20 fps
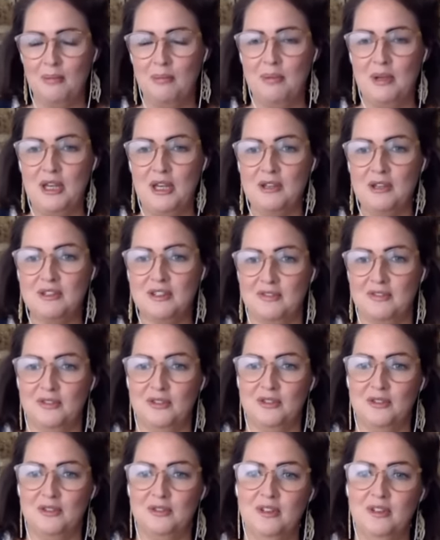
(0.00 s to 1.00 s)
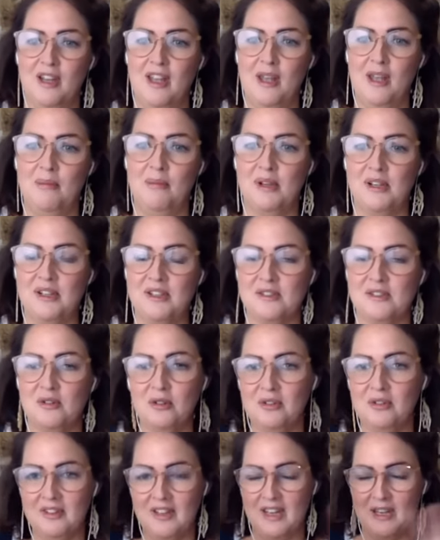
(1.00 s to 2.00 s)
beautiful because
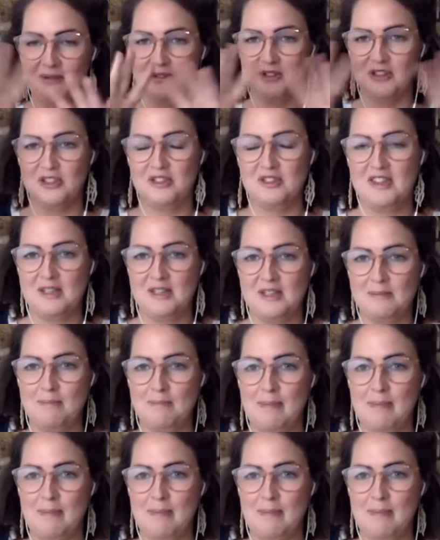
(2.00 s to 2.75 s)
it was just this